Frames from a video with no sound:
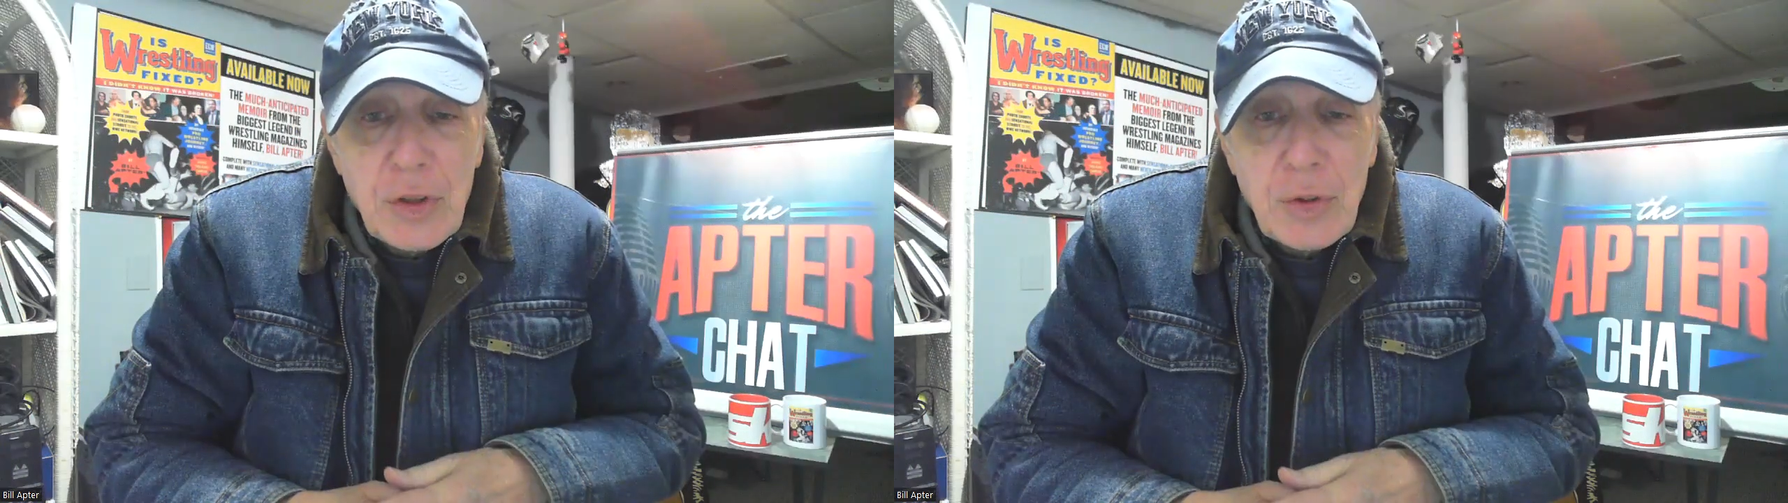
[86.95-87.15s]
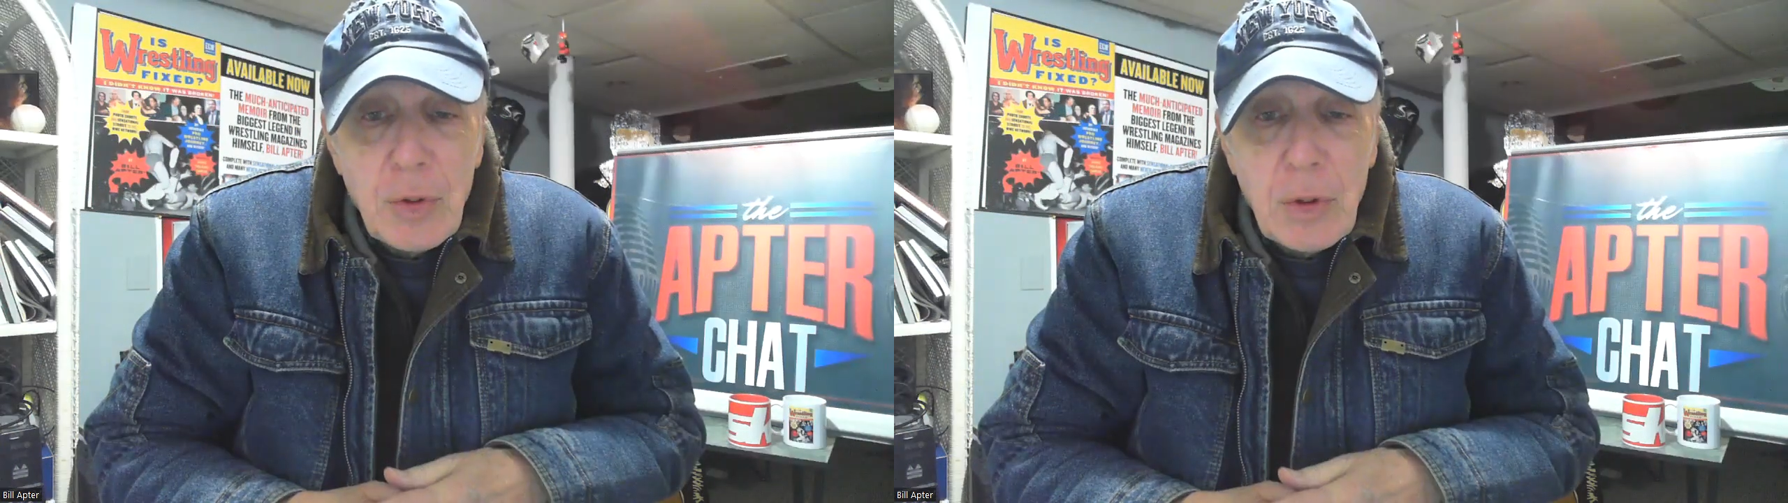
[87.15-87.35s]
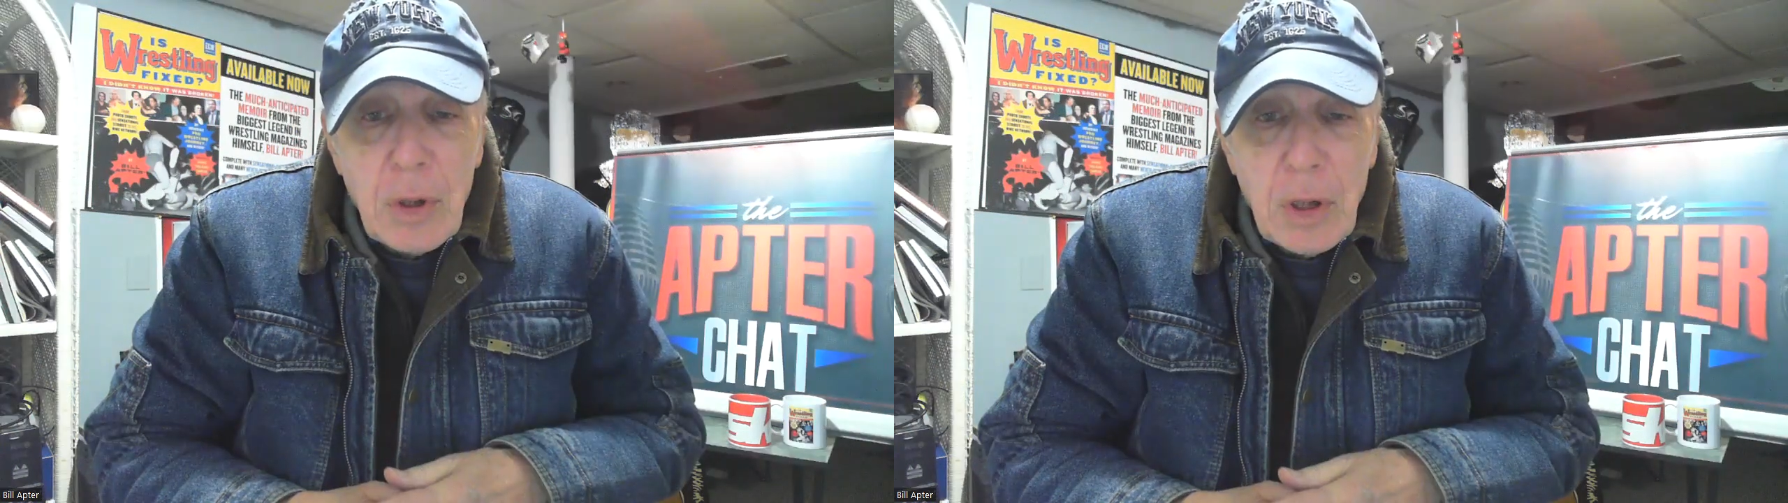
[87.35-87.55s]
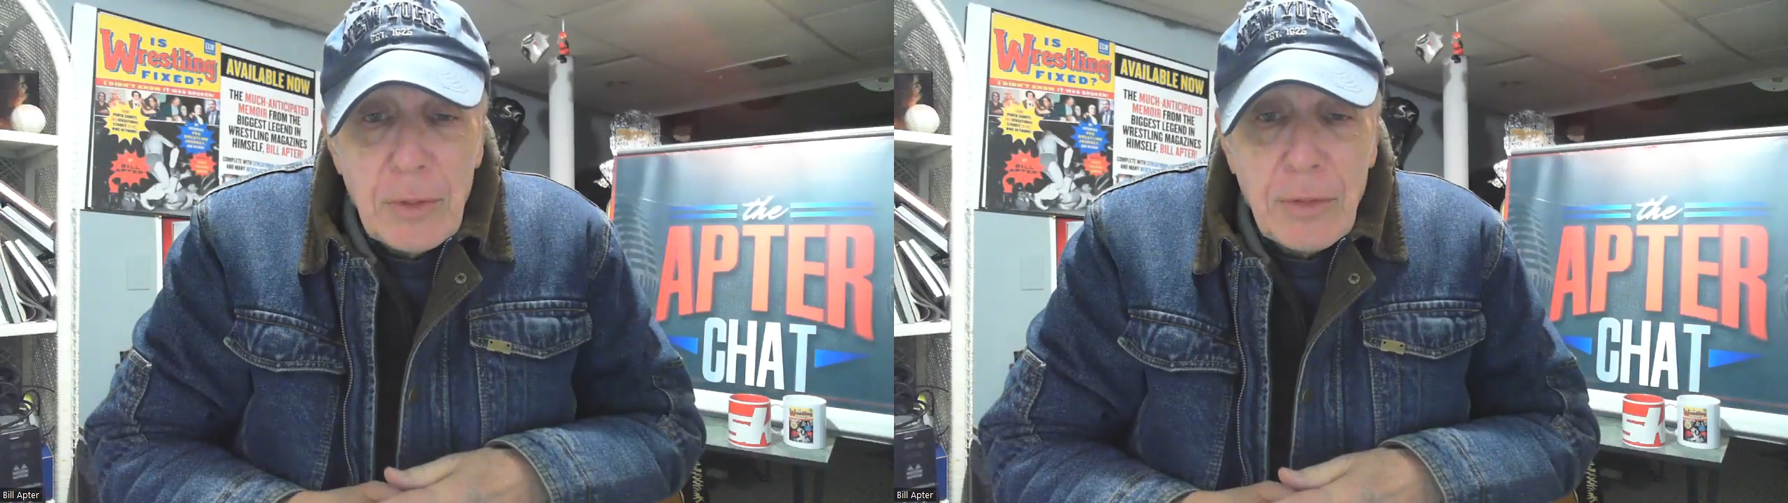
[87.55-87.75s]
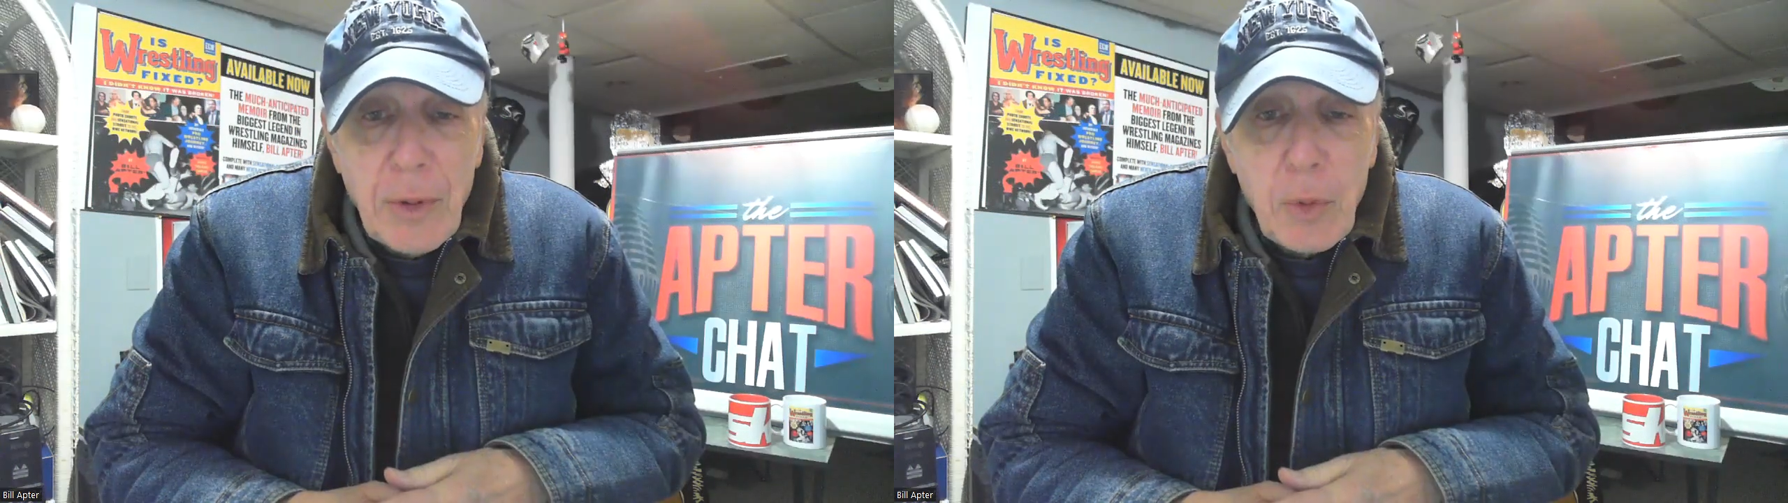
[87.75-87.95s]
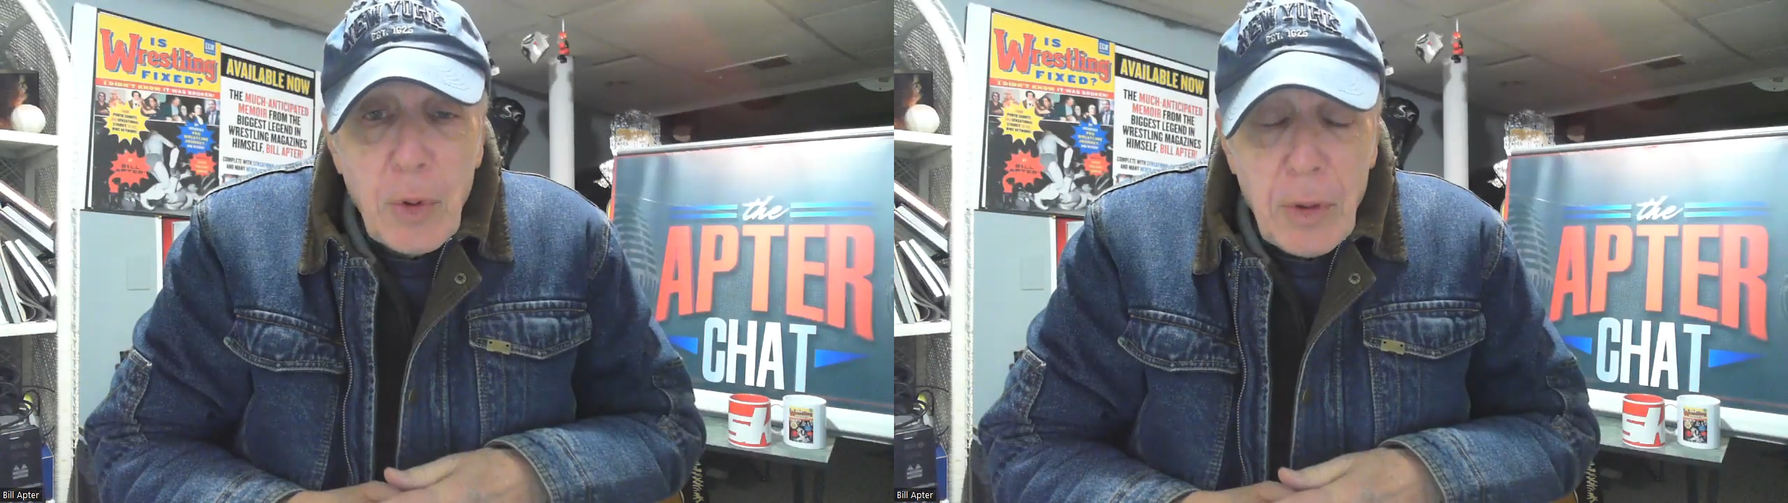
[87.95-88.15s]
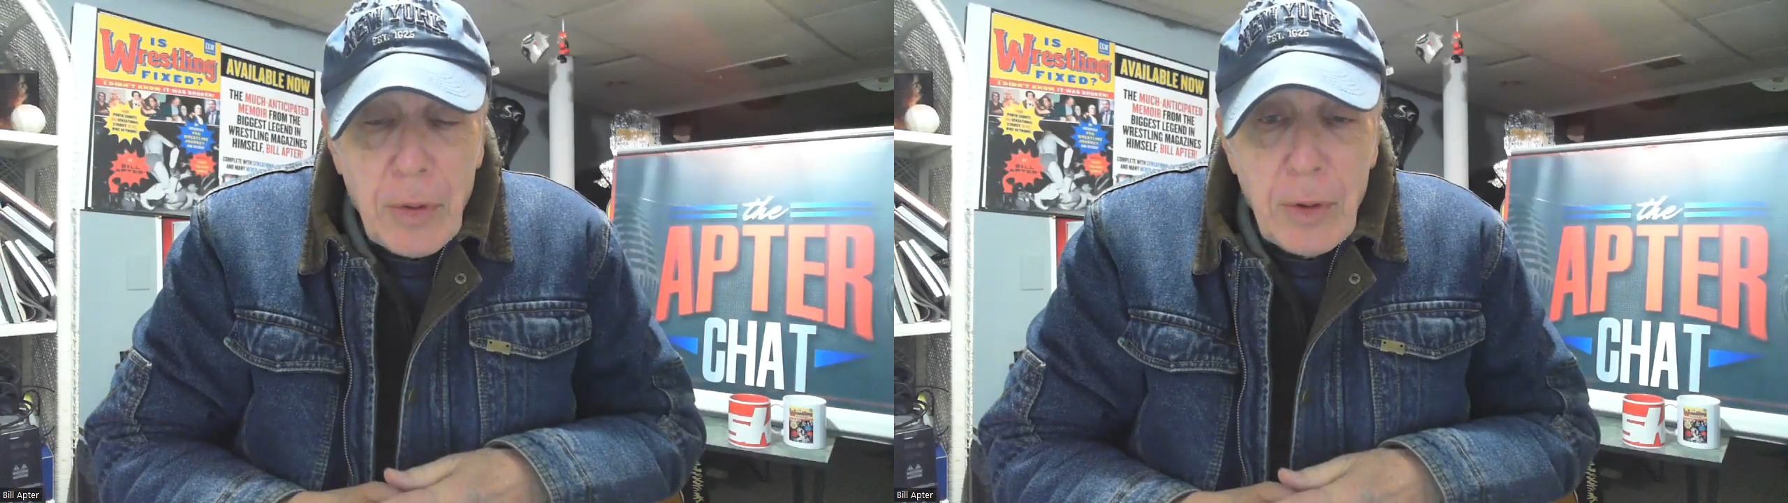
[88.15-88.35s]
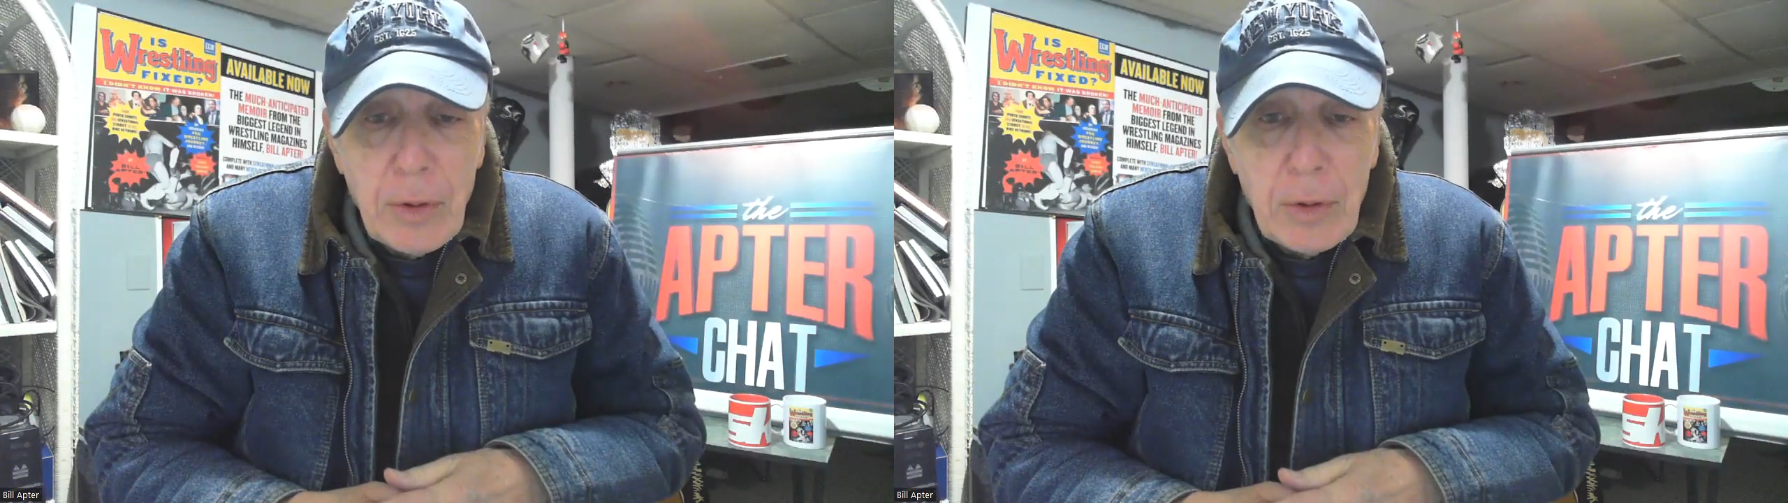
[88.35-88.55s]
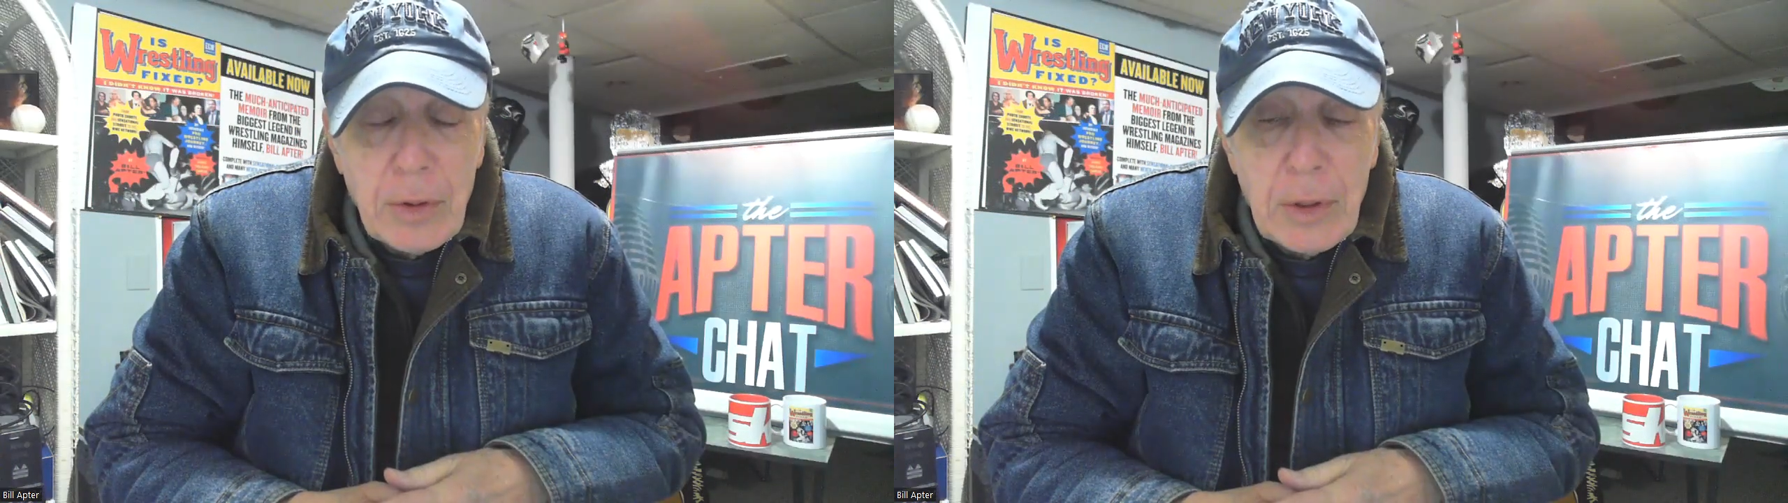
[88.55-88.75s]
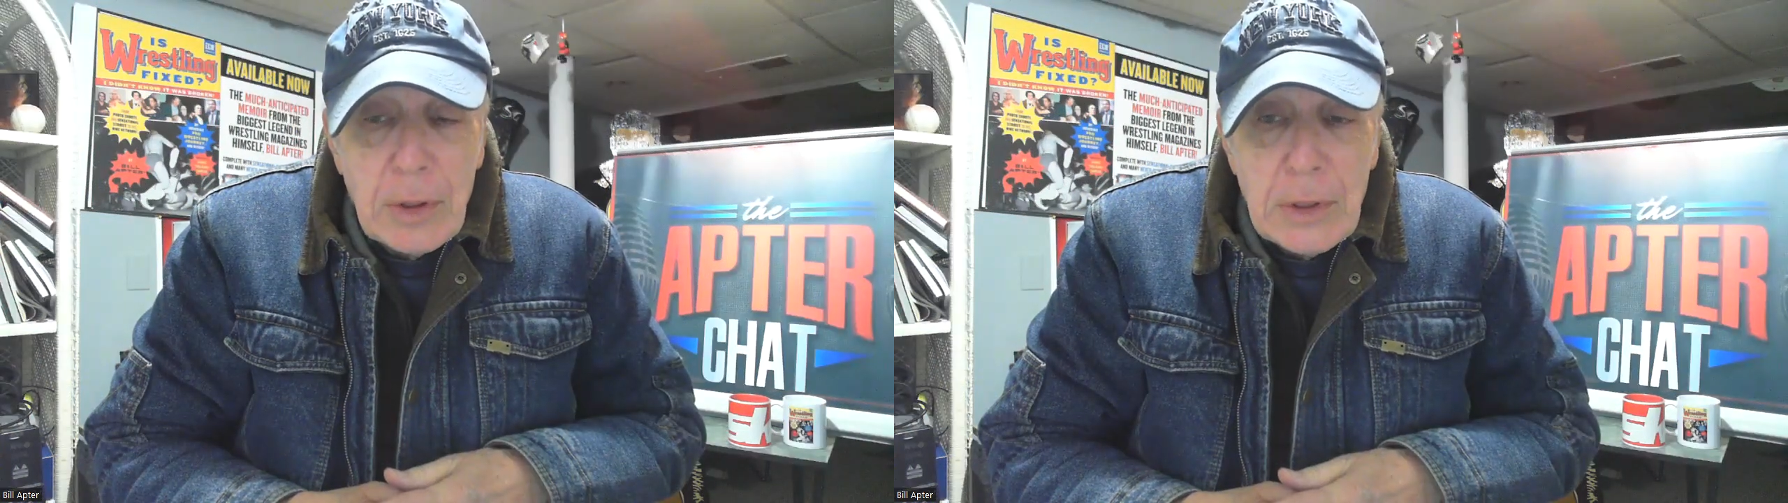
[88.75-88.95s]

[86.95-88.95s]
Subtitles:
store on February 3rd,